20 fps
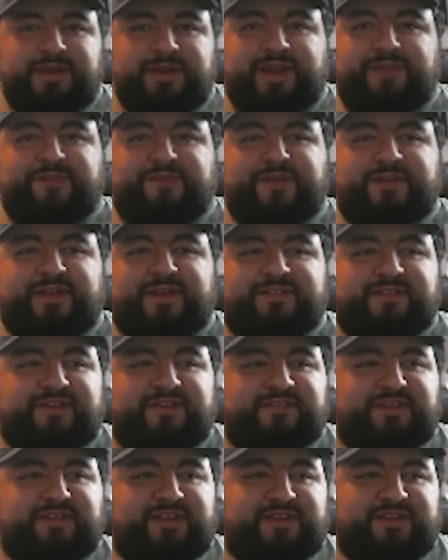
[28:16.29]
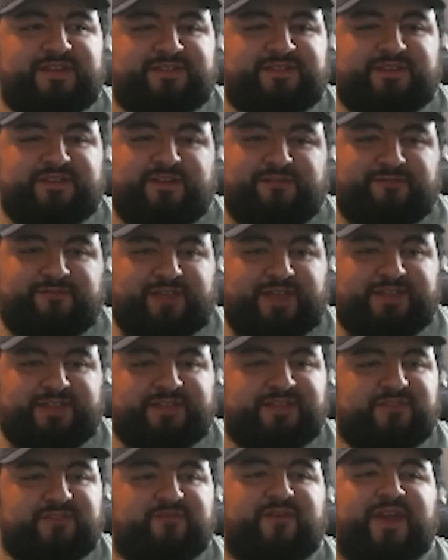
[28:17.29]
I think that's because of the addition of like
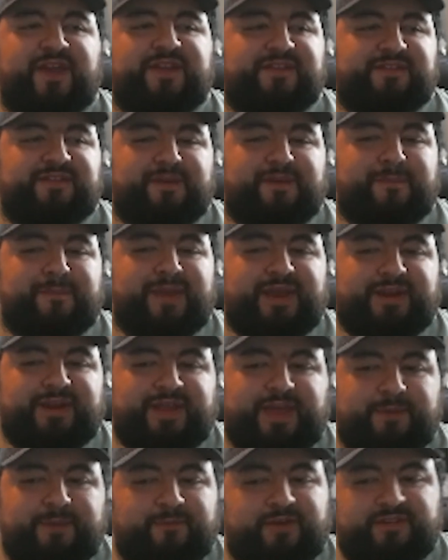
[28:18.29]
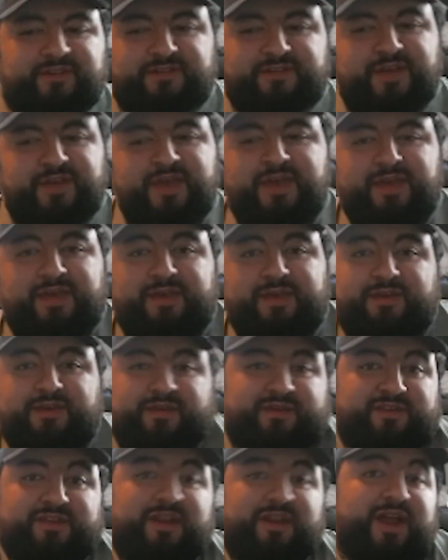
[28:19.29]
this fight in the main game, which,
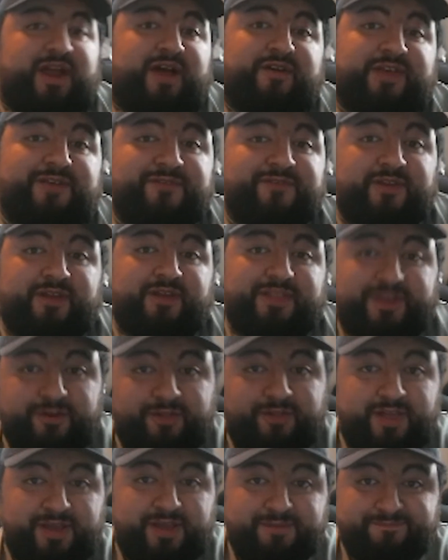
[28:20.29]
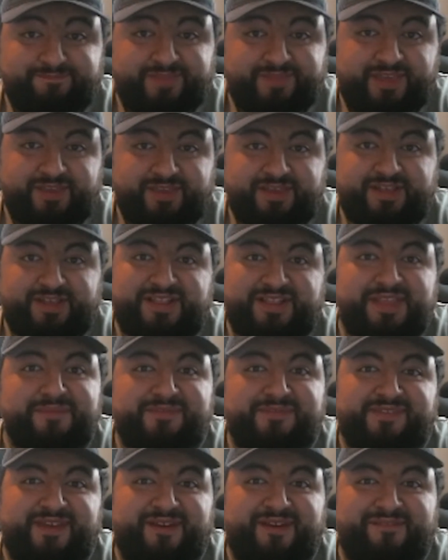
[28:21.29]
and I'll give you a little
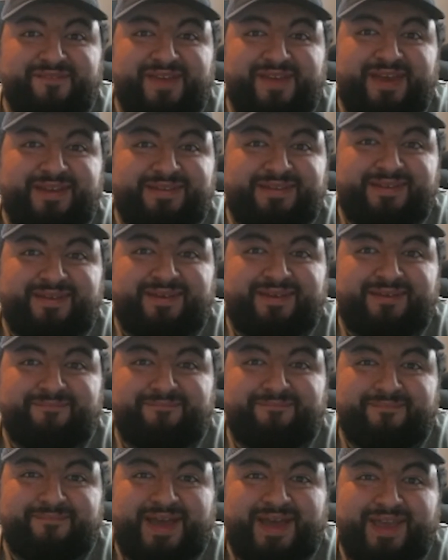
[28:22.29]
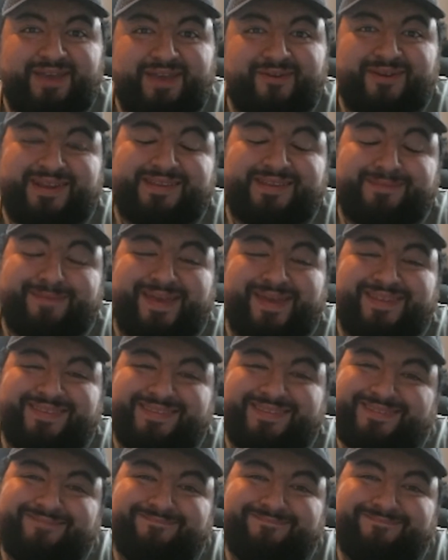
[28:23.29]
glimpse of at my own expense.